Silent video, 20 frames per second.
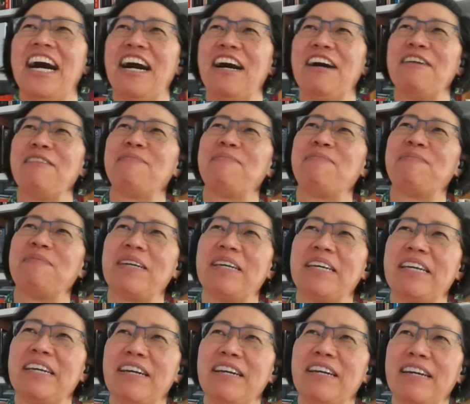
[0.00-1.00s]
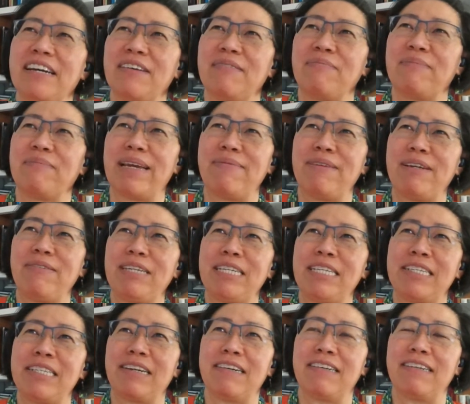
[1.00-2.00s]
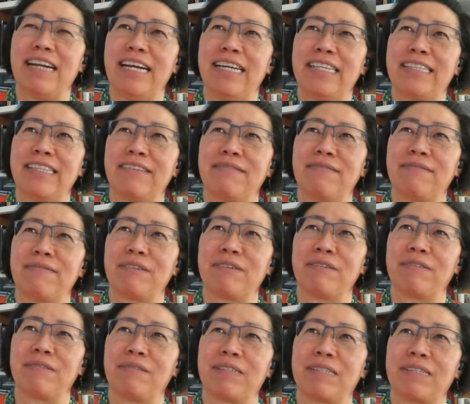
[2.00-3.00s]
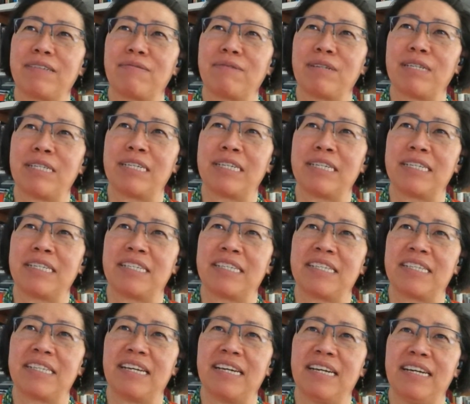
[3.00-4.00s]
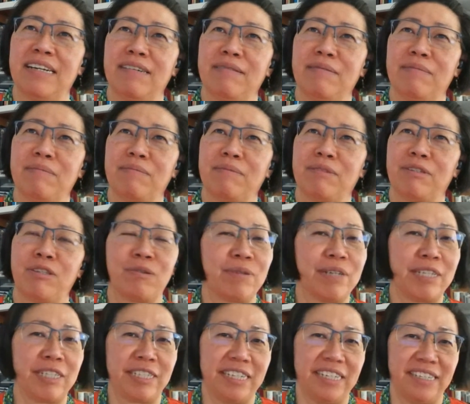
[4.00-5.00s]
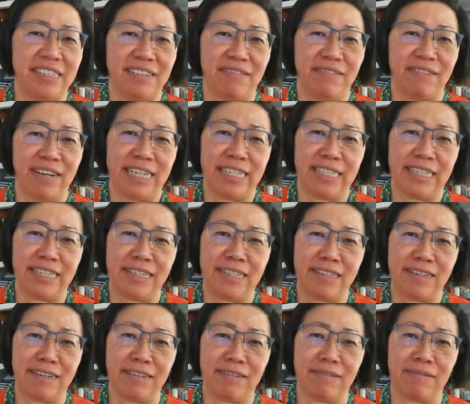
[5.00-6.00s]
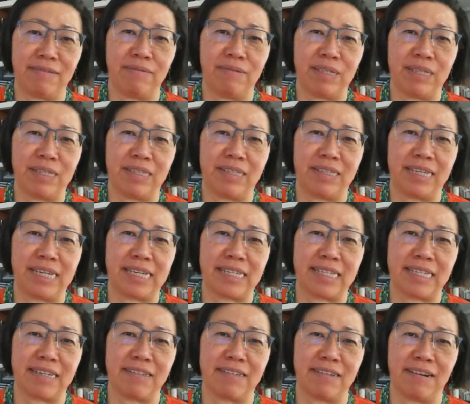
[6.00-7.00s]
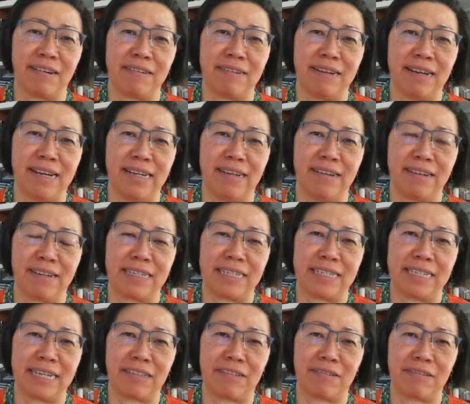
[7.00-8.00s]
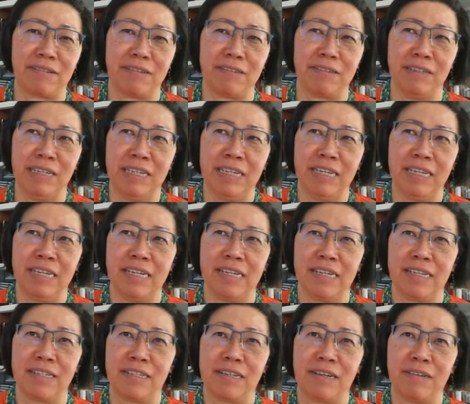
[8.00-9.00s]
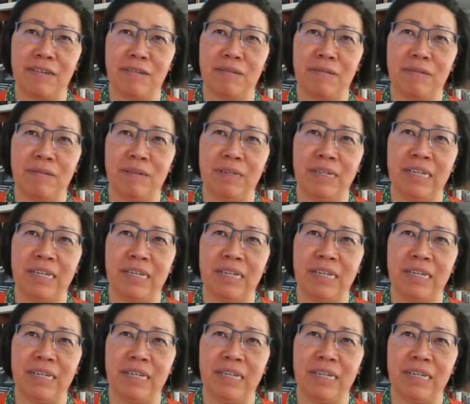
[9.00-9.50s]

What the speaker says: um, Maybe we start at the root, which is tuition, right? Let's start with things that are not architectural. So,